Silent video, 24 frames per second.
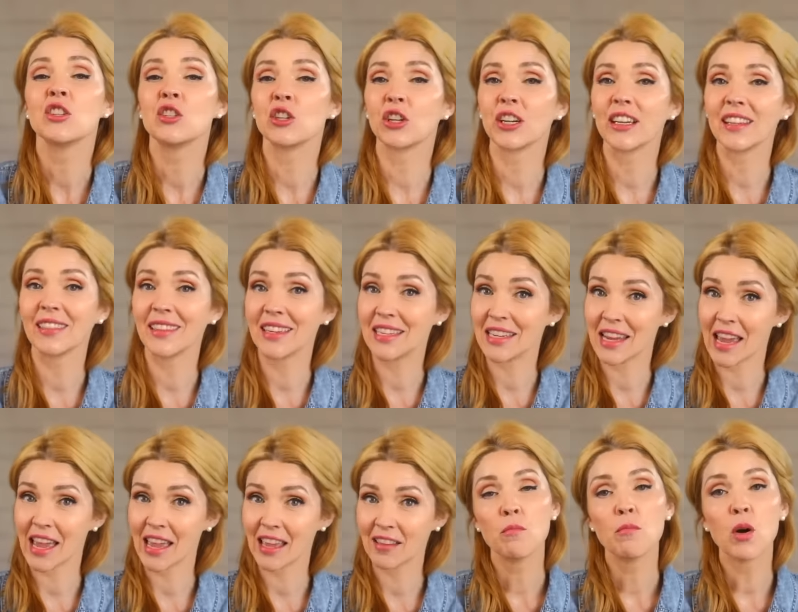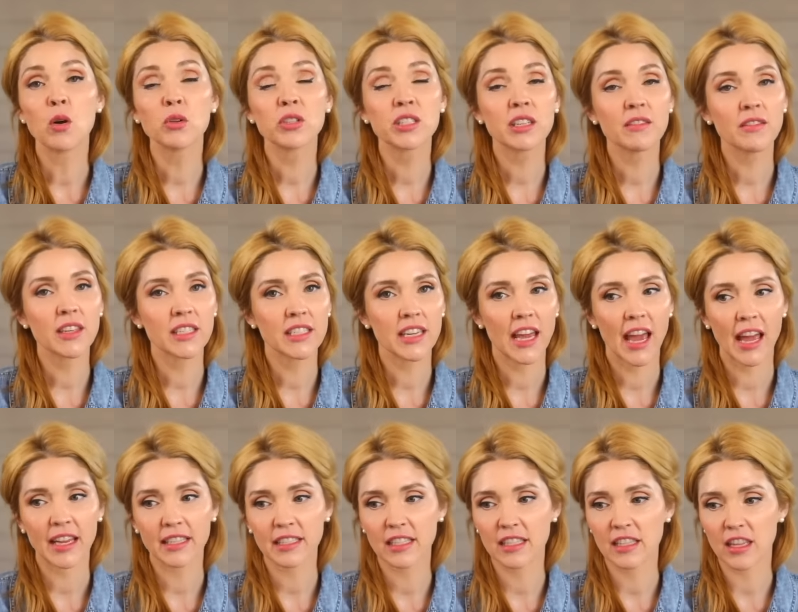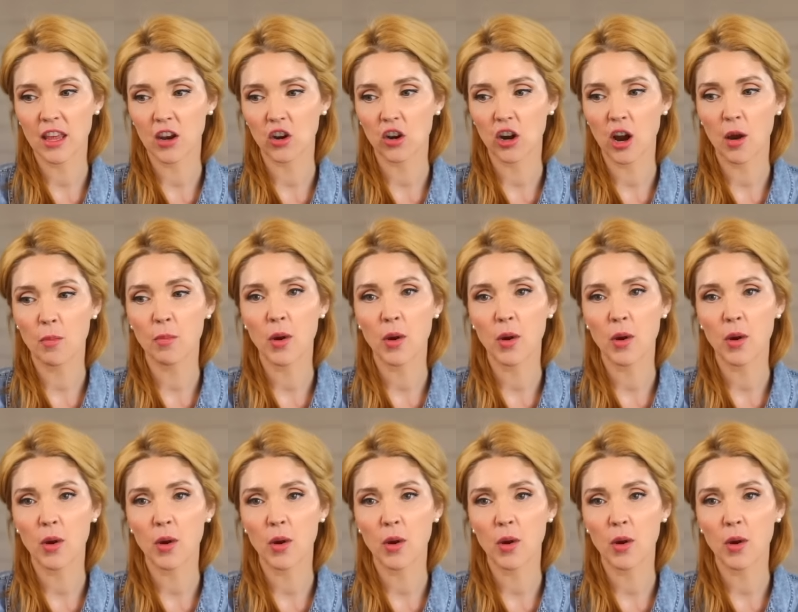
during the day day. Most of the tasks that are a